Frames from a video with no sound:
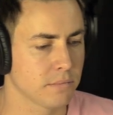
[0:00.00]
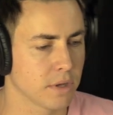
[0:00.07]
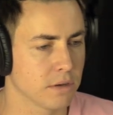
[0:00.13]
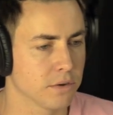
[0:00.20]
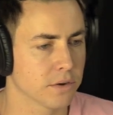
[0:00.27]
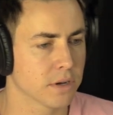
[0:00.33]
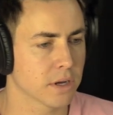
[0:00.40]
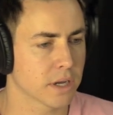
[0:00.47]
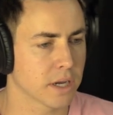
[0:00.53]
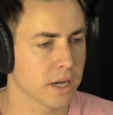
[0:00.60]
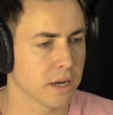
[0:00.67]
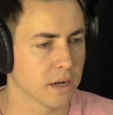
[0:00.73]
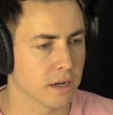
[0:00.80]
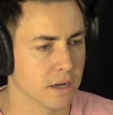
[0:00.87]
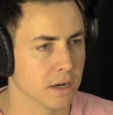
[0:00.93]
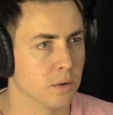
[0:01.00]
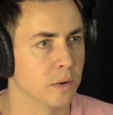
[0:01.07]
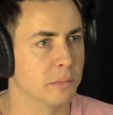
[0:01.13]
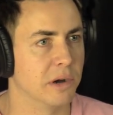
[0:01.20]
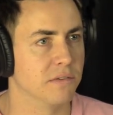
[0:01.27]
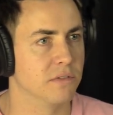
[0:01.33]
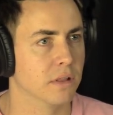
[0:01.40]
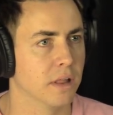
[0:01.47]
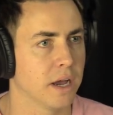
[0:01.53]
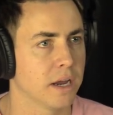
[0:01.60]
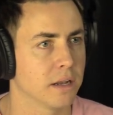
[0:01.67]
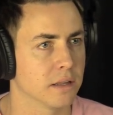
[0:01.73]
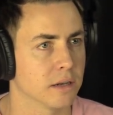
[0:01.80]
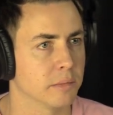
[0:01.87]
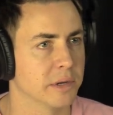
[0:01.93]
you're going to kind of go above the
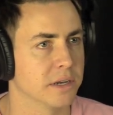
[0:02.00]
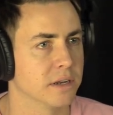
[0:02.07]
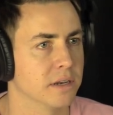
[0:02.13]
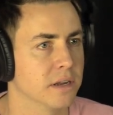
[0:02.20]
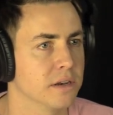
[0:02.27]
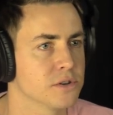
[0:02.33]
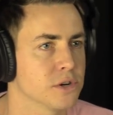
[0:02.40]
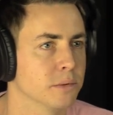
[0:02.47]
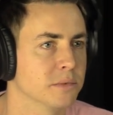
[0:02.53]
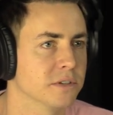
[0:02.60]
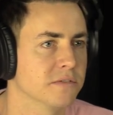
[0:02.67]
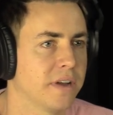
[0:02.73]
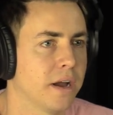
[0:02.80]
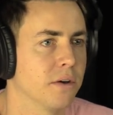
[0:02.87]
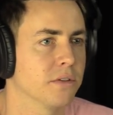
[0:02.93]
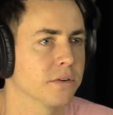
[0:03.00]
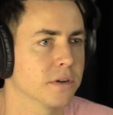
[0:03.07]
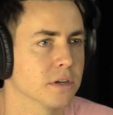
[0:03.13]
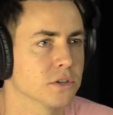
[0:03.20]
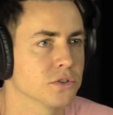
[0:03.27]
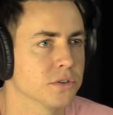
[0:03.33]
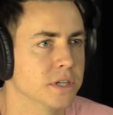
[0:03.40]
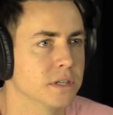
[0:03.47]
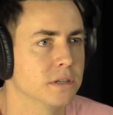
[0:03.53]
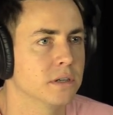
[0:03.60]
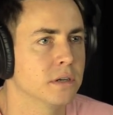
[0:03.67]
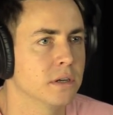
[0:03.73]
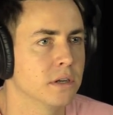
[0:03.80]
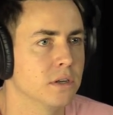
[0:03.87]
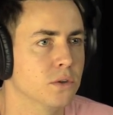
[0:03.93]
line a little bit in, in terms of how they're going to treat
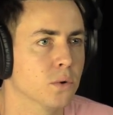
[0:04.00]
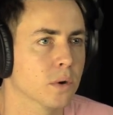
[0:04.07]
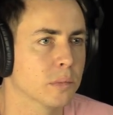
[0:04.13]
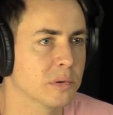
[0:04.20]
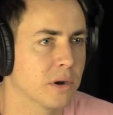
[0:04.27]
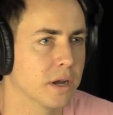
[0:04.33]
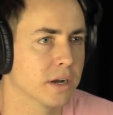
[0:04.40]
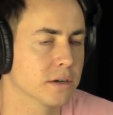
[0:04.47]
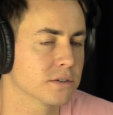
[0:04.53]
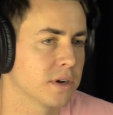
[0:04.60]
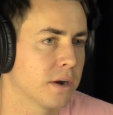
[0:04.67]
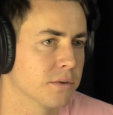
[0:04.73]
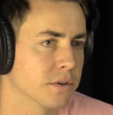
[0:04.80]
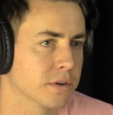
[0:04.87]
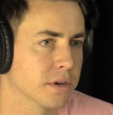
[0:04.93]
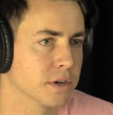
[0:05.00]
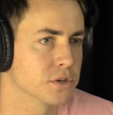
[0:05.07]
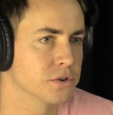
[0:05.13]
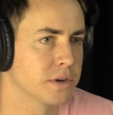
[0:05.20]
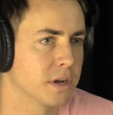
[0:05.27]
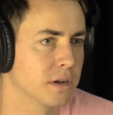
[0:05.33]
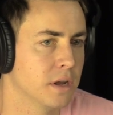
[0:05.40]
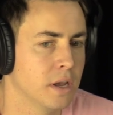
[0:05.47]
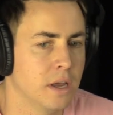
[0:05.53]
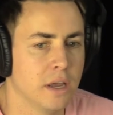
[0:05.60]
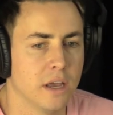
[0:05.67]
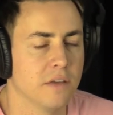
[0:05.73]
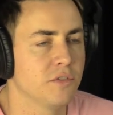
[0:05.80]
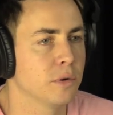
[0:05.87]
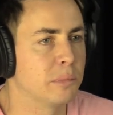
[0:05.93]
your product or how they're going to treat yeah. it.
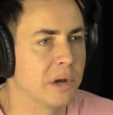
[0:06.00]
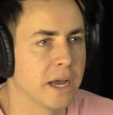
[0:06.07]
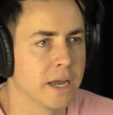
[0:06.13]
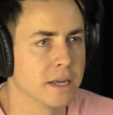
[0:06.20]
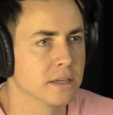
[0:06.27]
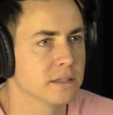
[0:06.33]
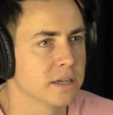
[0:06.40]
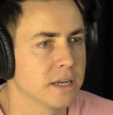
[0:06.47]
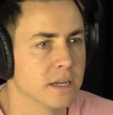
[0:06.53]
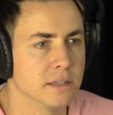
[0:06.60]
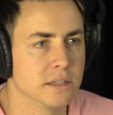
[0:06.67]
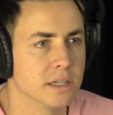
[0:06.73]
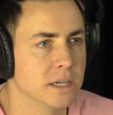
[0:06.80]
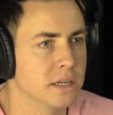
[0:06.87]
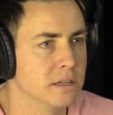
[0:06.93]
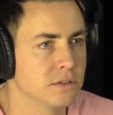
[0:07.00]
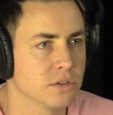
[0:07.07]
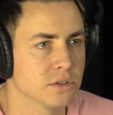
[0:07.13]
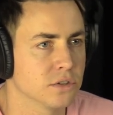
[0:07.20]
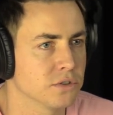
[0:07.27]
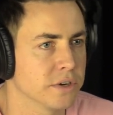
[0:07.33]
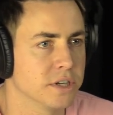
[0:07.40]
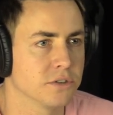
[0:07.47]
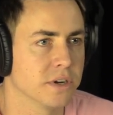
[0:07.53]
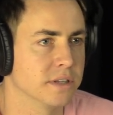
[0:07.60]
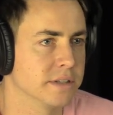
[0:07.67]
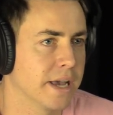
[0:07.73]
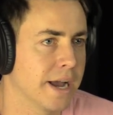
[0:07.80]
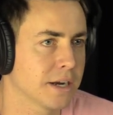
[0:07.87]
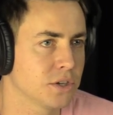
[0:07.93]
If you're buying sight unseen, it's just straight
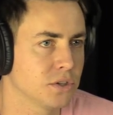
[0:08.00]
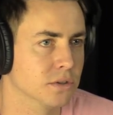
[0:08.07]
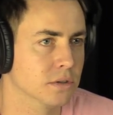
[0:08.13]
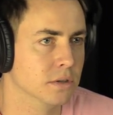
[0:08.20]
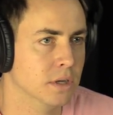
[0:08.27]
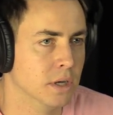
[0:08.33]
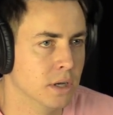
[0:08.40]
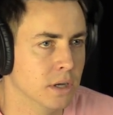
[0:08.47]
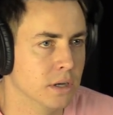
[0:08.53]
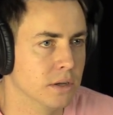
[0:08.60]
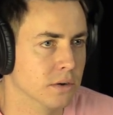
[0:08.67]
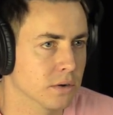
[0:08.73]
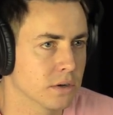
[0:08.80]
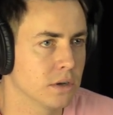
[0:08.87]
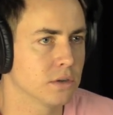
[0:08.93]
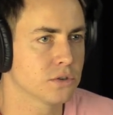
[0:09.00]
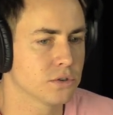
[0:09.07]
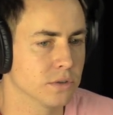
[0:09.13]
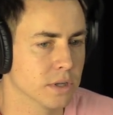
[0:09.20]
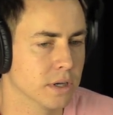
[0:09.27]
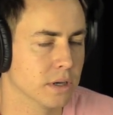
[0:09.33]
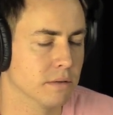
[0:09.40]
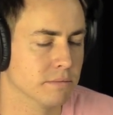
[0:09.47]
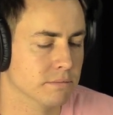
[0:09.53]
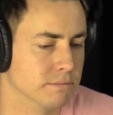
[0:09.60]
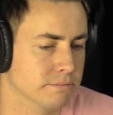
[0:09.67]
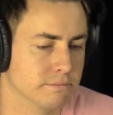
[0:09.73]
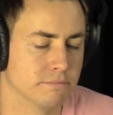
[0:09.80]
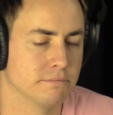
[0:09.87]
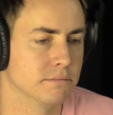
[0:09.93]
transactional. Right. You know, culturally,
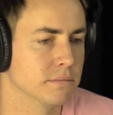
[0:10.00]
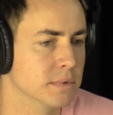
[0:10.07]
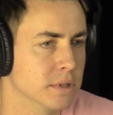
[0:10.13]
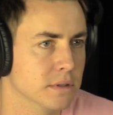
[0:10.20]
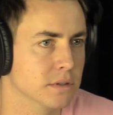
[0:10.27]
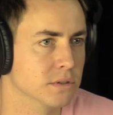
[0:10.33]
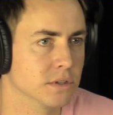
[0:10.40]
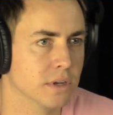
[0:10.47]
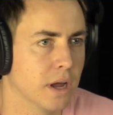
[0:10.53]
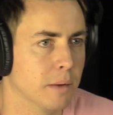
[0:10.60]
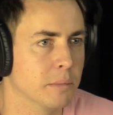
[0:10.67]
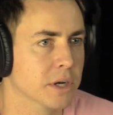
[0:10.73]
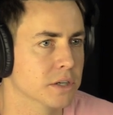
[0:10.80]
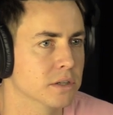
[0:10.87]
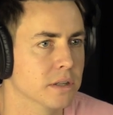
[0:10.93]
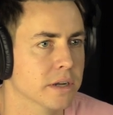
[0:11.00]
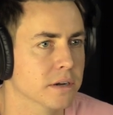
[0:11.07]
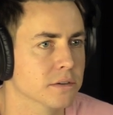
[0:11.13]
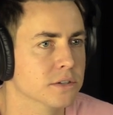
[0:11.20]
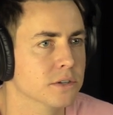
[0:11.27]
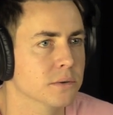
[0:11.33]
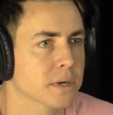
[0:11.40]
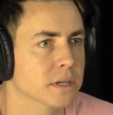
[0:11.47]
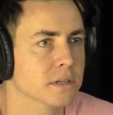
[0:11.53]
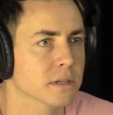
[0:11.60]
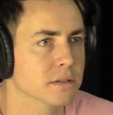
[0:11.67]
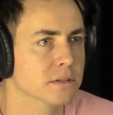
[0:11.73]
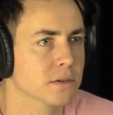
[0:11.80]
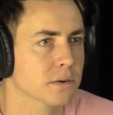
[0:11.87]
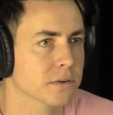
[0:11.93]
there's not much there to it,
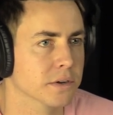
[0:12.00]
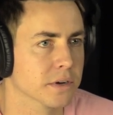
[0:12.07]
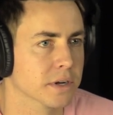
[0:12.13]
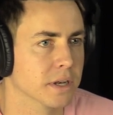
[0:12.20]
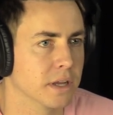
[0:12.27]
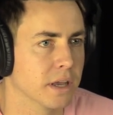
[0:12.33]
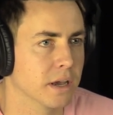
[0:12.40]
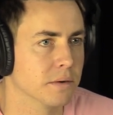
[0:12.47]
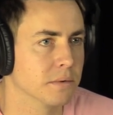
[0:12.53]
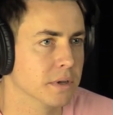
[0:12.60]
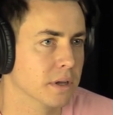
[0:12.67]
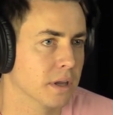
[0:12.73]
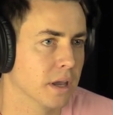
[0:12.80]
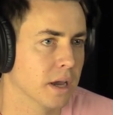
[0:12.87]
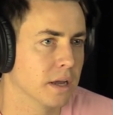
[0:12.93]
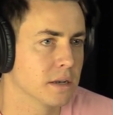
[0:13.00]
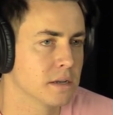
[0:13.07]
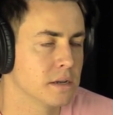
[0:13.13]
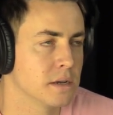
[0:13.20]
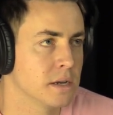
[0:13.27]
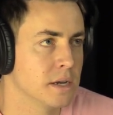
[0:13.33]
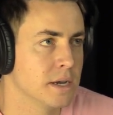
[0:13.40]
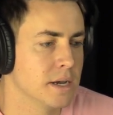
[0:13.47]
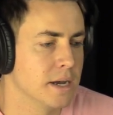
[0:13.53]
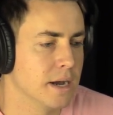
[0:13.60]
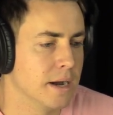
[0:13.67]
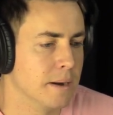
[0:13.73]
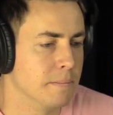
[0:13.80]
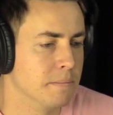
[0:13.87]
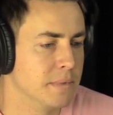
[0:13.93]
and so you're yeah. going to get what you get. Yeah.
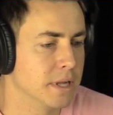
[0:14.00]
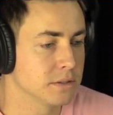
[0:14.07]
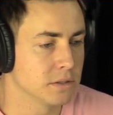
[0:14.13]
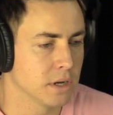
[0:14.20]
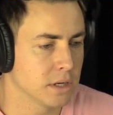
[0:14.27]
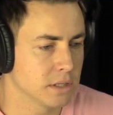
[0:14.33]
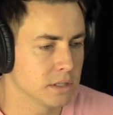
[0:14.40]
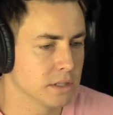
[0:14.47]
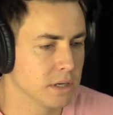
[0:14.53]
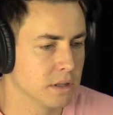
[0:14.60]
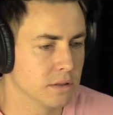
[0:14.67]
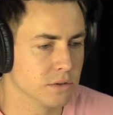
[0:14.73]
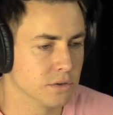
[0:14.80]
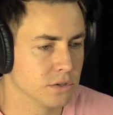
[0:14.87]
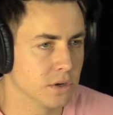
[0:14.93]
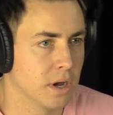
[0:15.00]
Um, that's not to say that